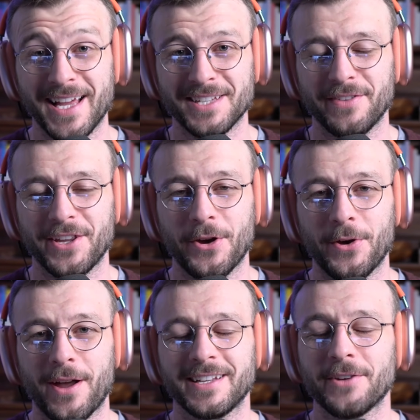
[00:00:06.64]
last
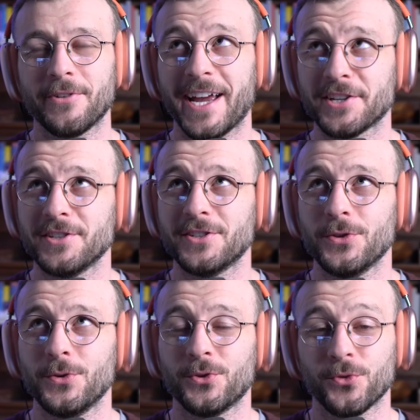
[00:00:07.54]
video, I did a reaction
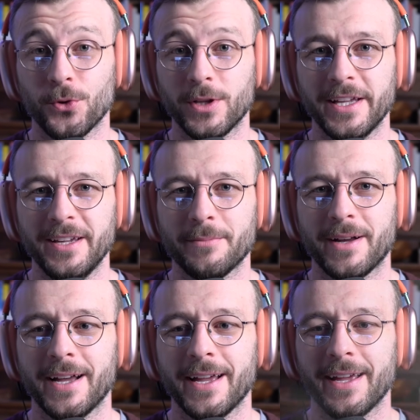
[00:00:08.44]
to Crawling by